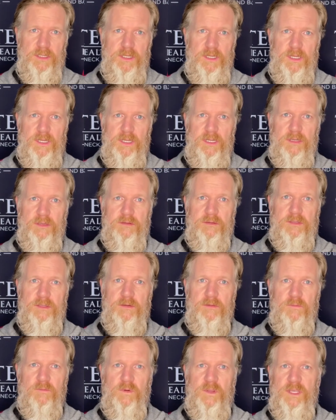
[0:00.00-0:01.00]
And
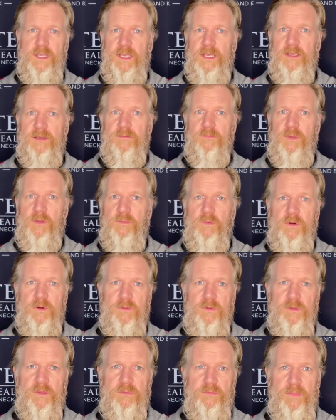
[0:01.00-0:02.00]
we work
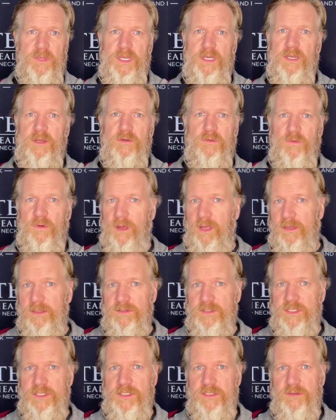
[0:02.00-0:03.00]
with many
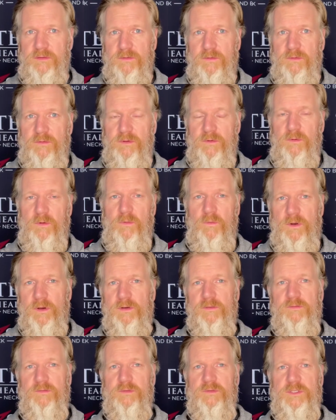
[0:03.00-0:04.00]
neurologists who do a
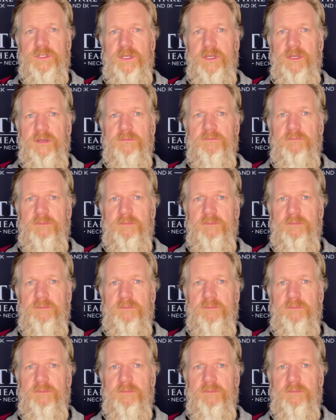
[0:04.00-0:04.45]
wonderful job.